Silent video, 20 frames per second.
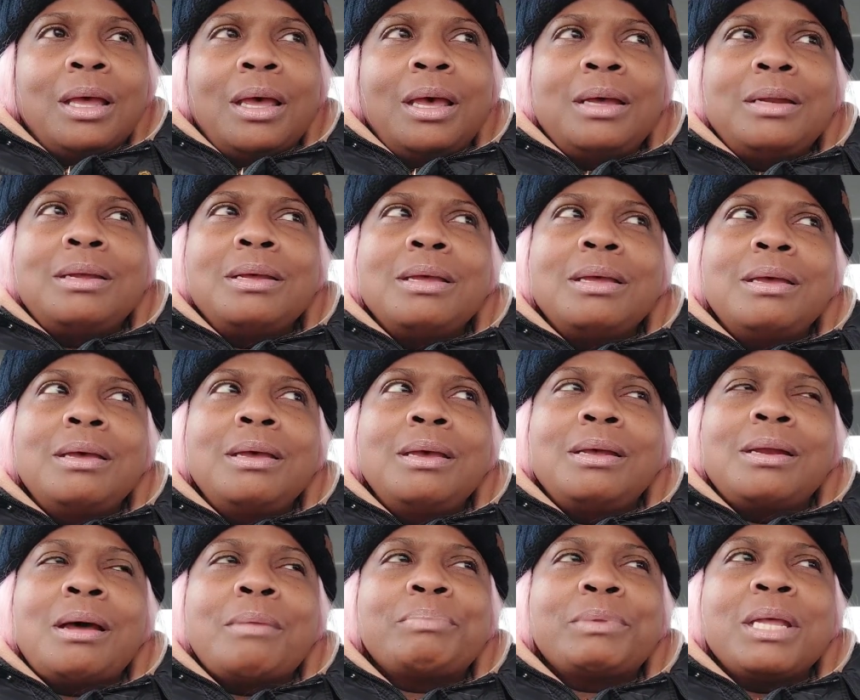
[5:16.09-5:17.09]
And
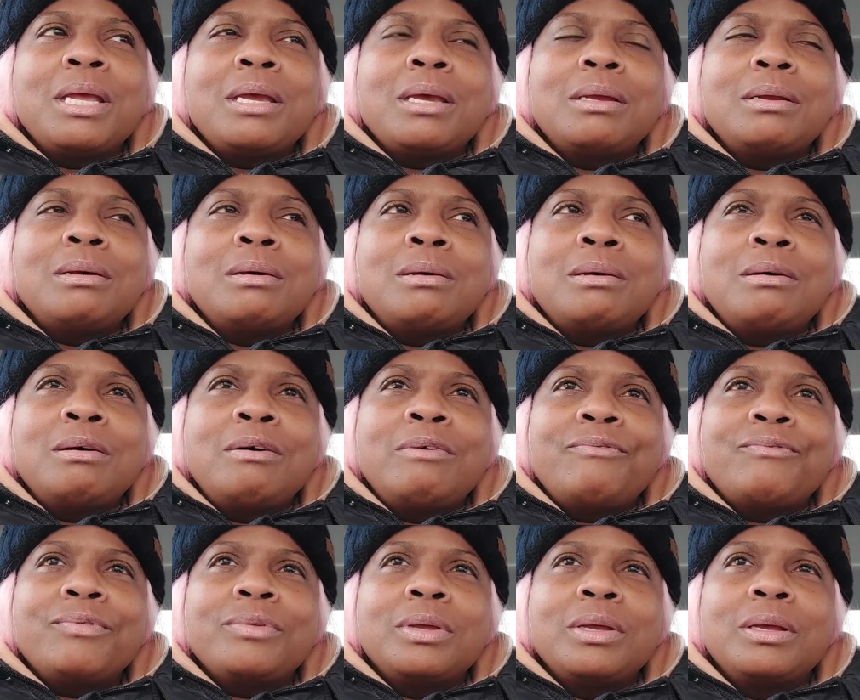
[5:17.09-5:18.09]
again, I'm thinking
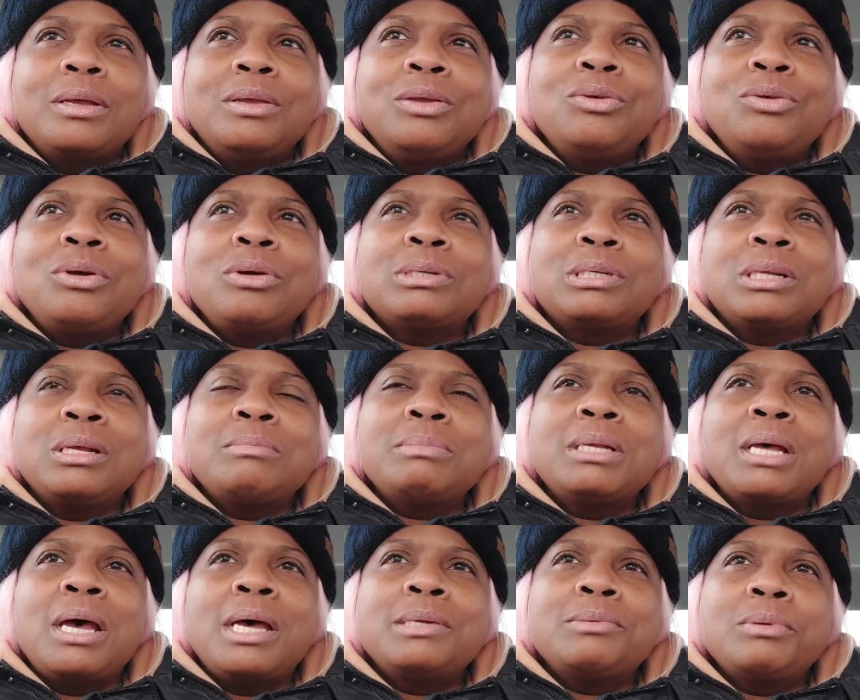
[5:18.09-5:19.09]
of, you know,
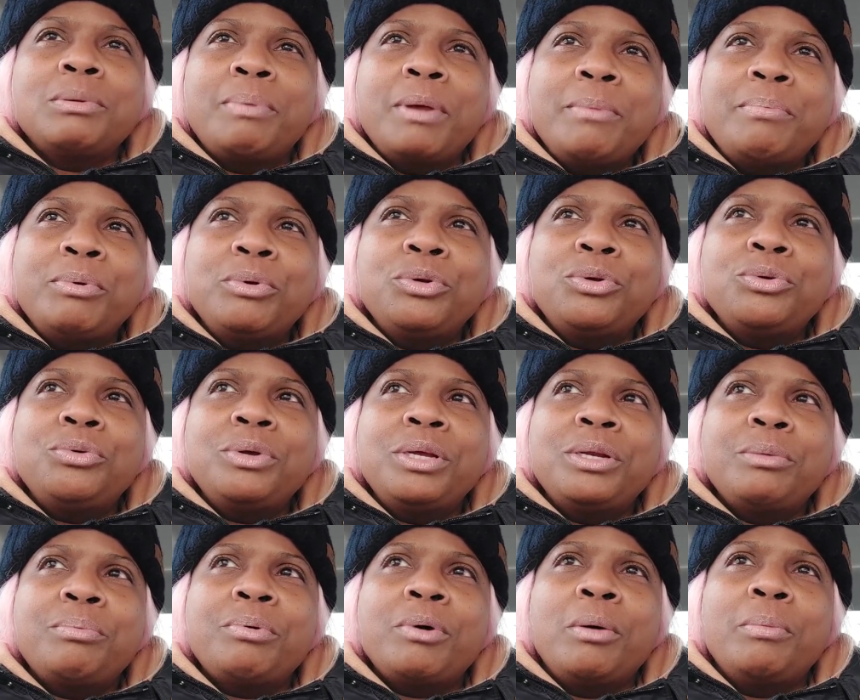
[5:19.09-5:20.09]
sometimes when people do
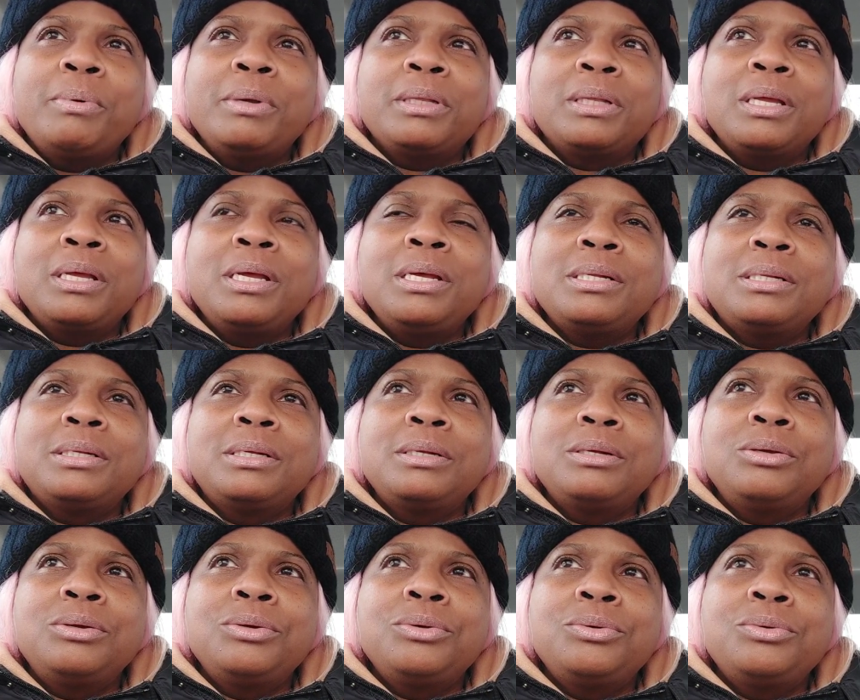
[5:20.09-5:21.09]
inappropriate things to
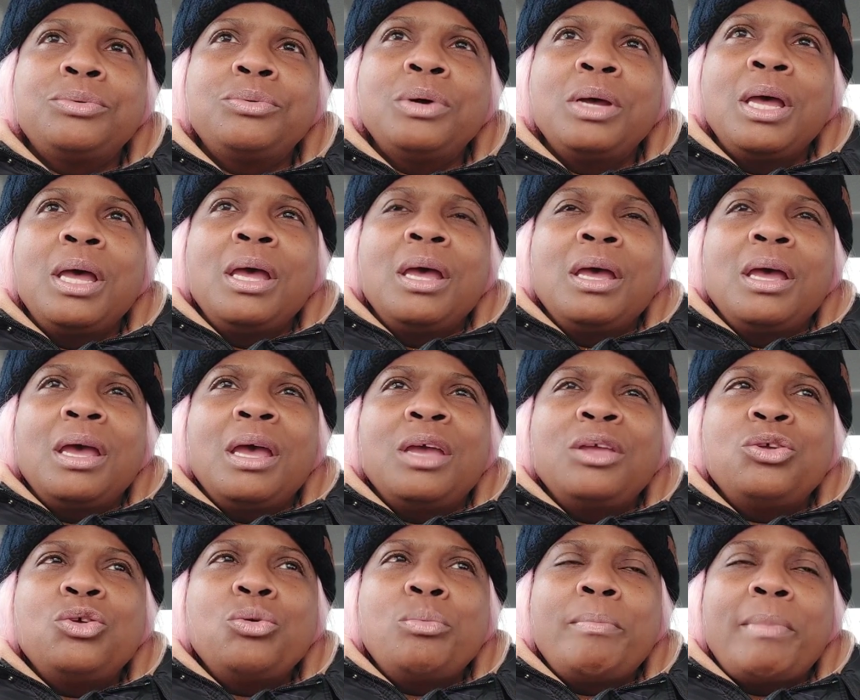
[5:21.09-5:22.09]
you,
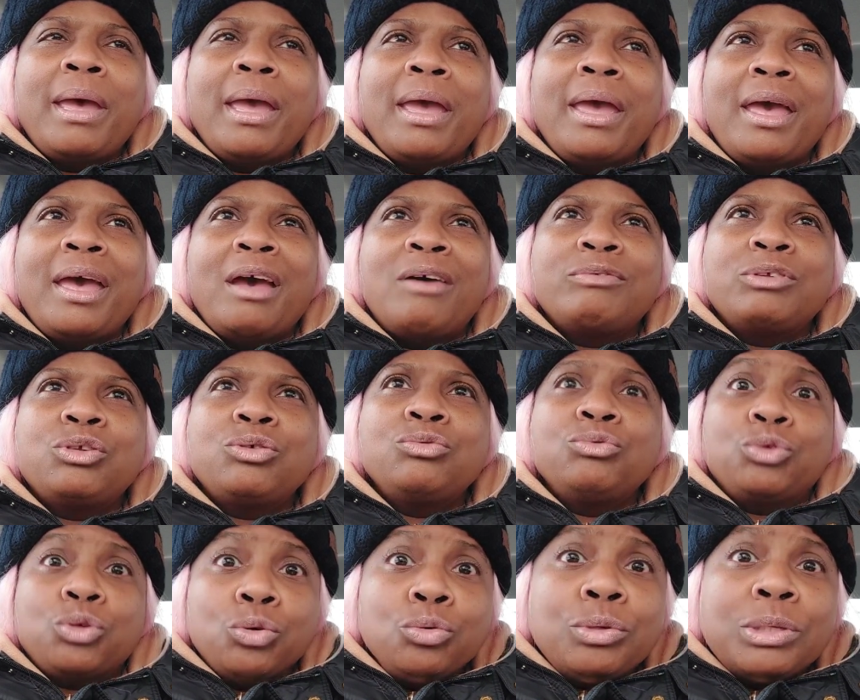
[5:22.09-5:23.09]
and you may have to
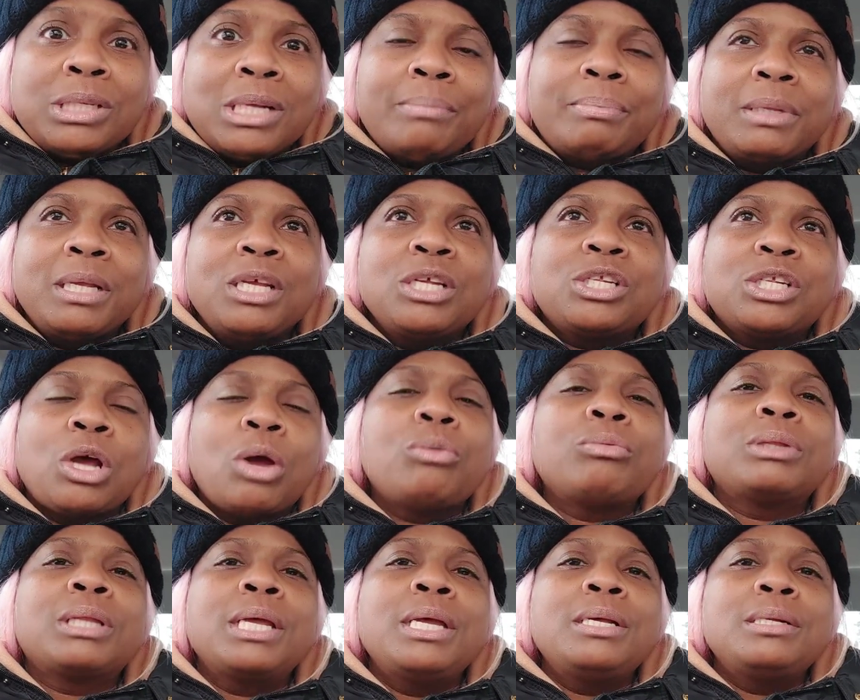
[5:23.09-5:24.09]
do something,
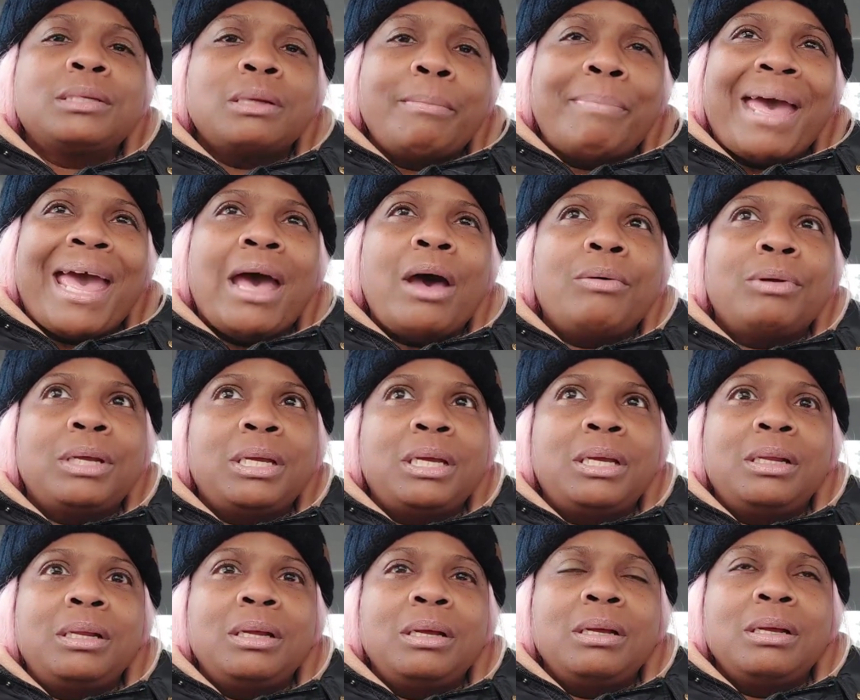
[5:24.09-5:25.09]
certain things about it,